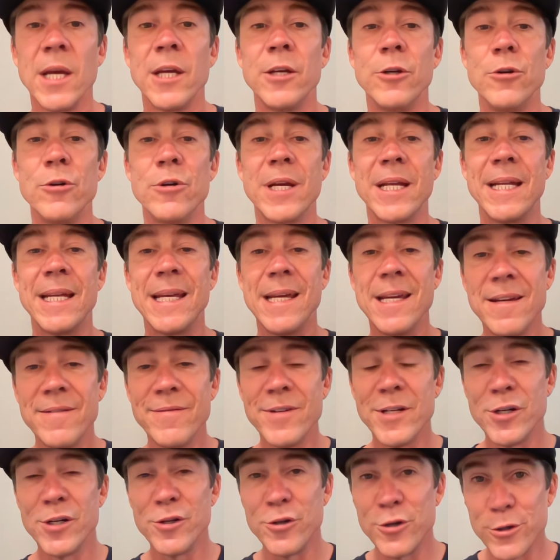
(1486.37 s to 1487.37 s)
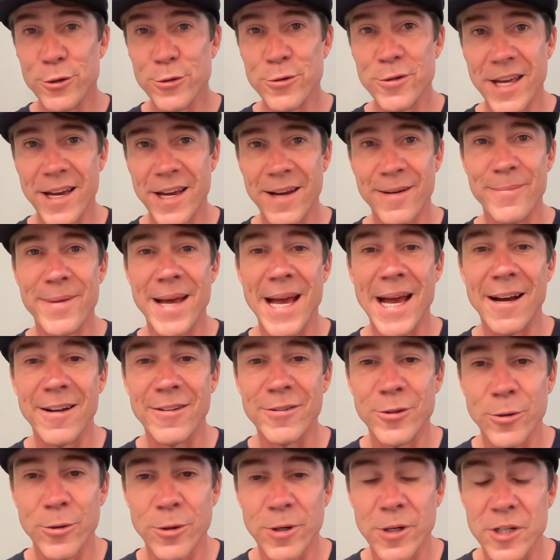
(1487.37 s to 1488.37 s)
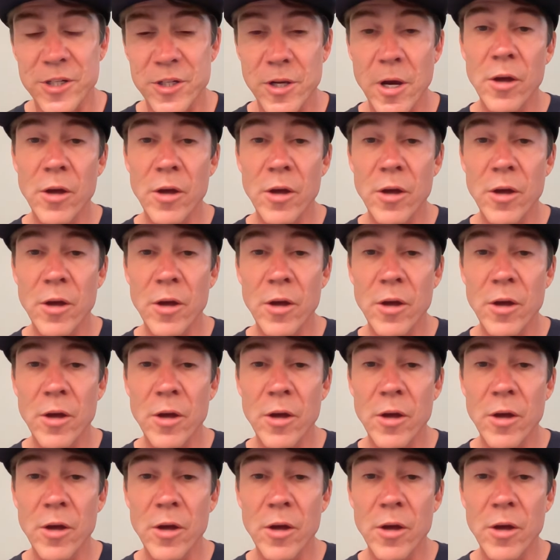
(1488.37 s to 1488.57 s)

You can even do them outdoors.